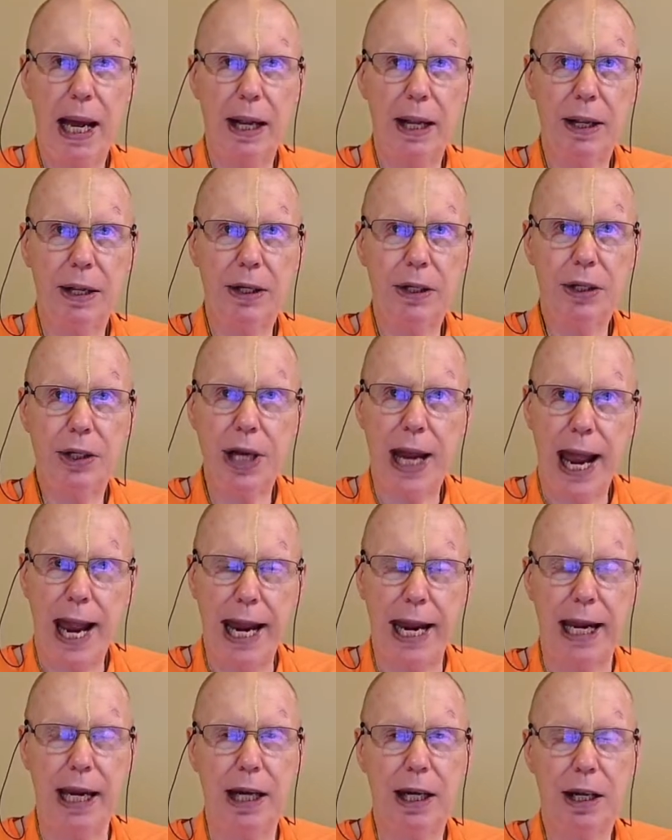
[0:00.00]

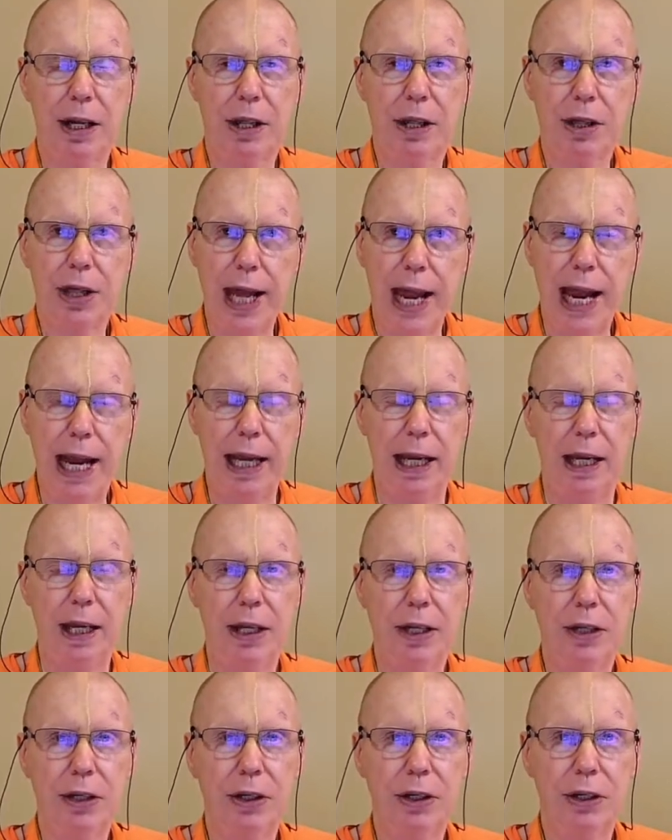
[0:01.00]
take
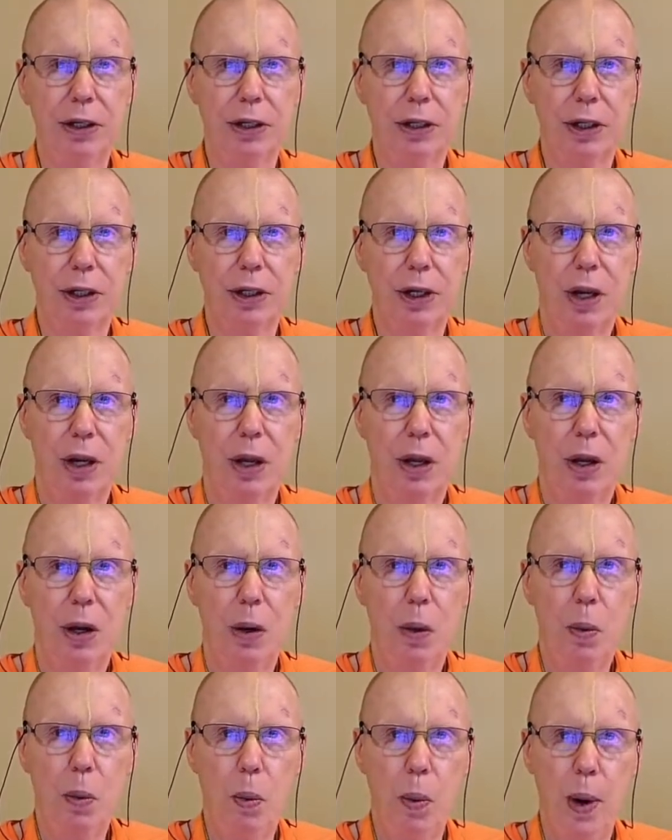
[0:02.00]
things
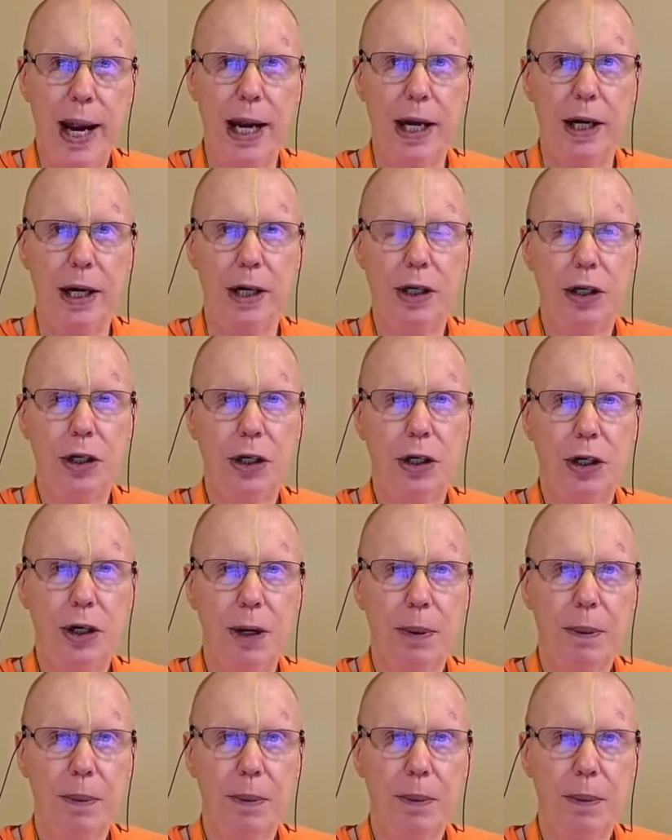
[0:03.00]
which